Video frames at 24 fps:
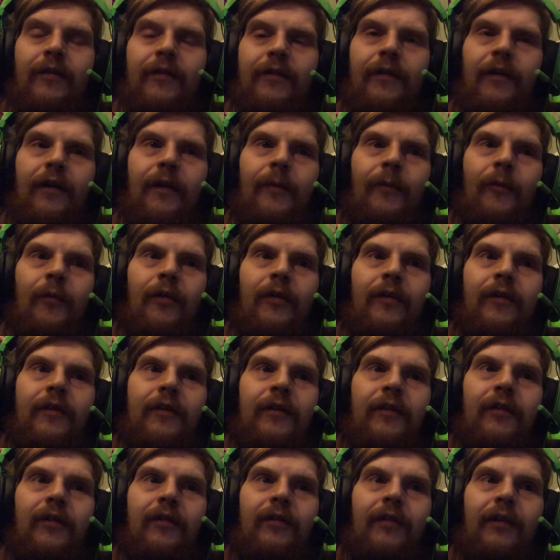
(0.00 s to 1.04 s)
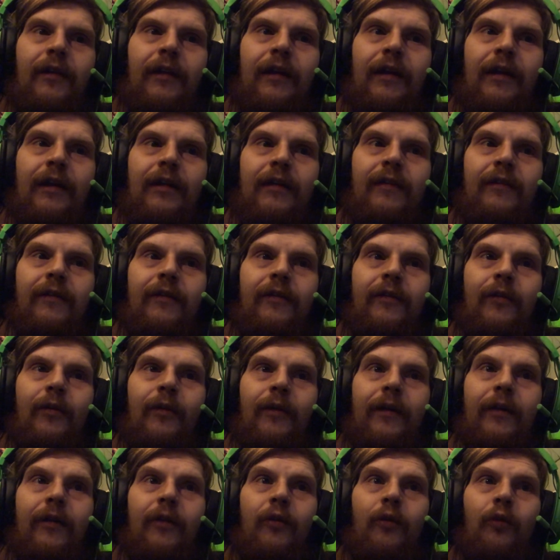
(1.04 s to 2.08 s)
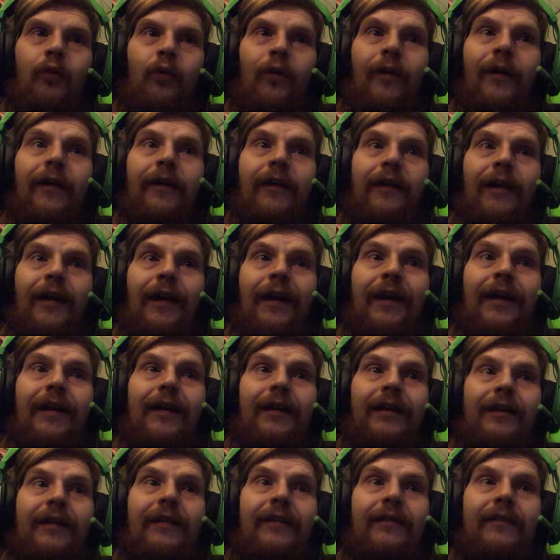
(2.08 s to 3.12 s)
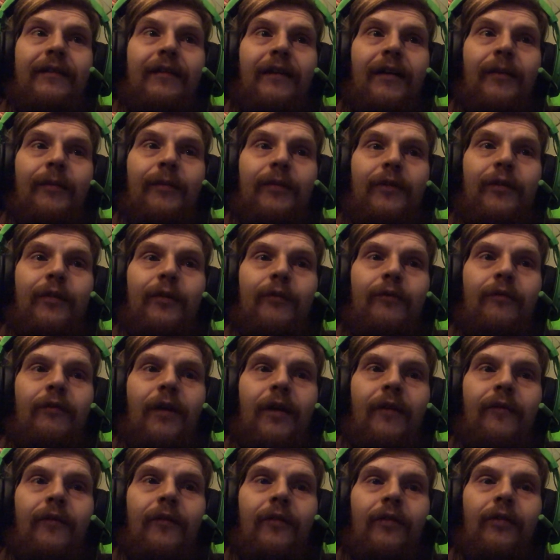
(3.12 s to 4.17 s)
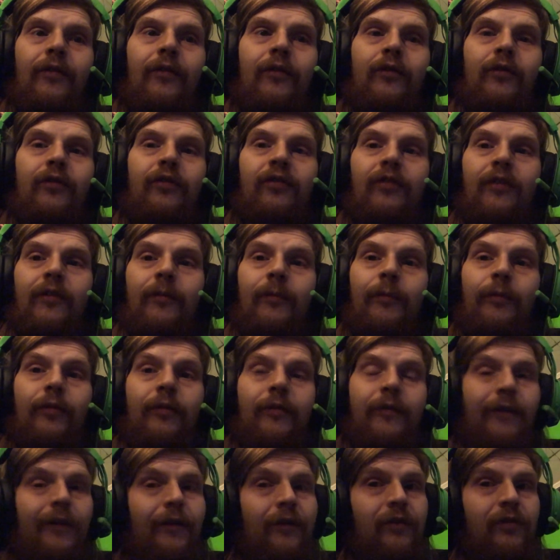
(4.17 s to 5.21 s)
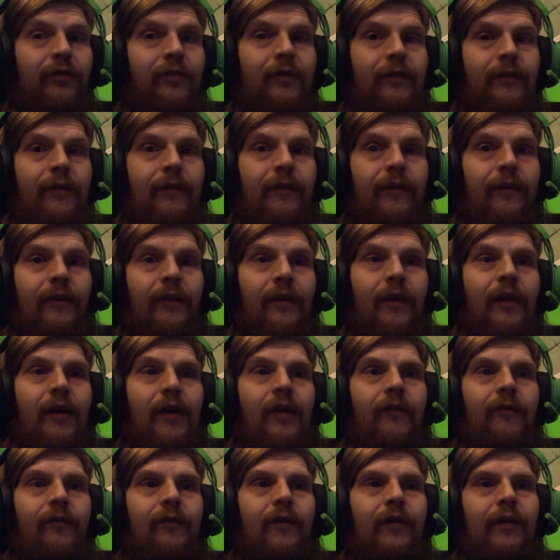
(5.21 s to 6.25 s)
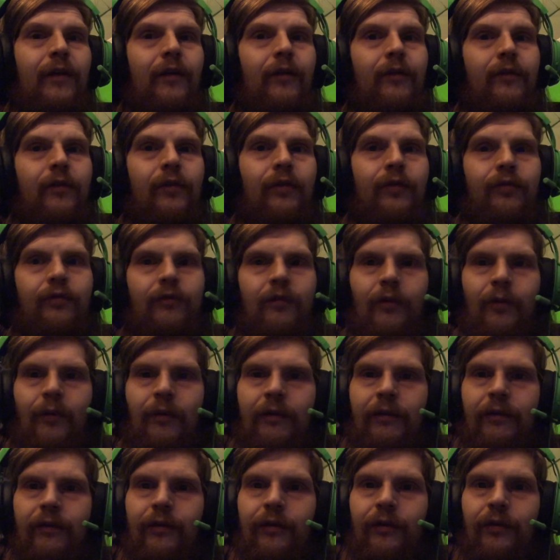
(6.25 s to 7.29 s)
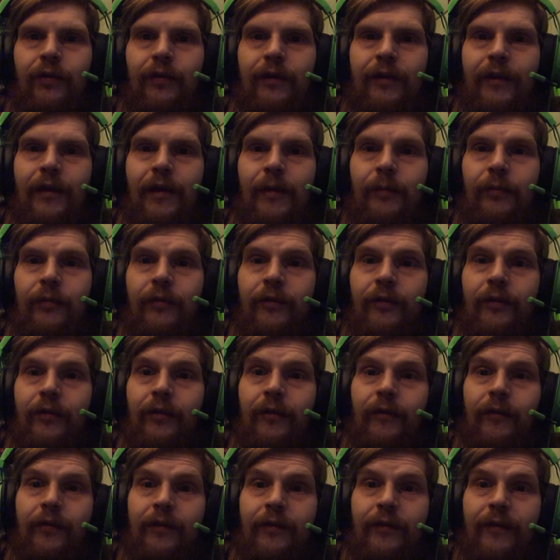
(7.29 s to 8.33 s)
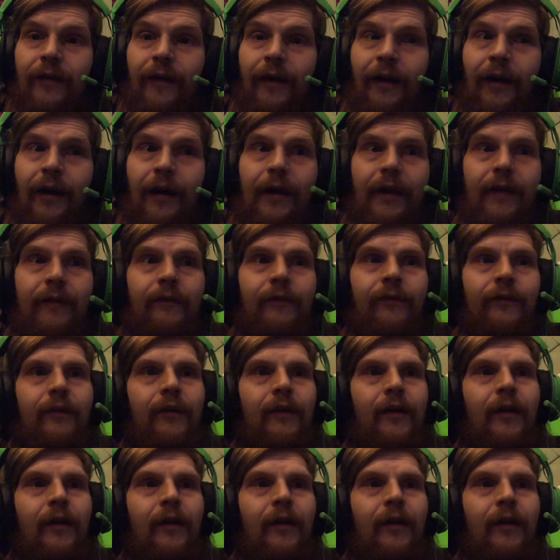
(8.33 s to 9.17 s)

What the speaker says: to come on here and do a quick AEW Revolution predictions video to throw into the episode of The Dive.